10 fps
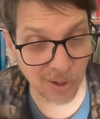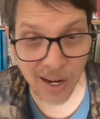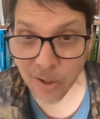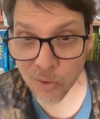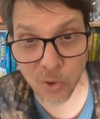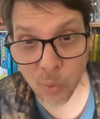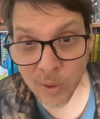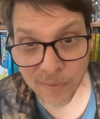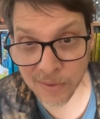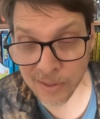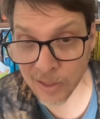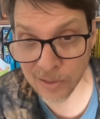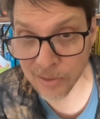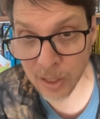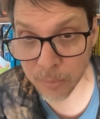I don't know what the
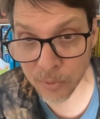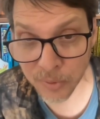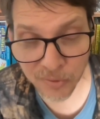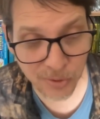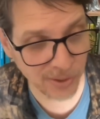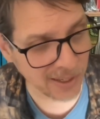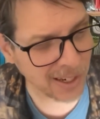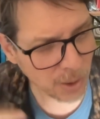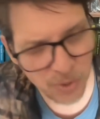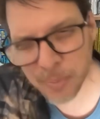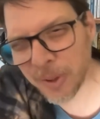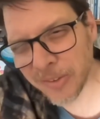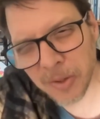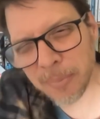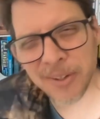Dalai Lama was doing, which
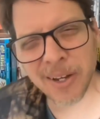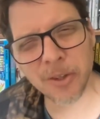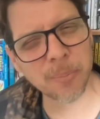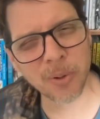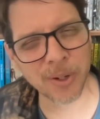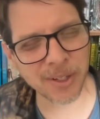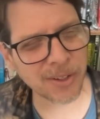brings up another point.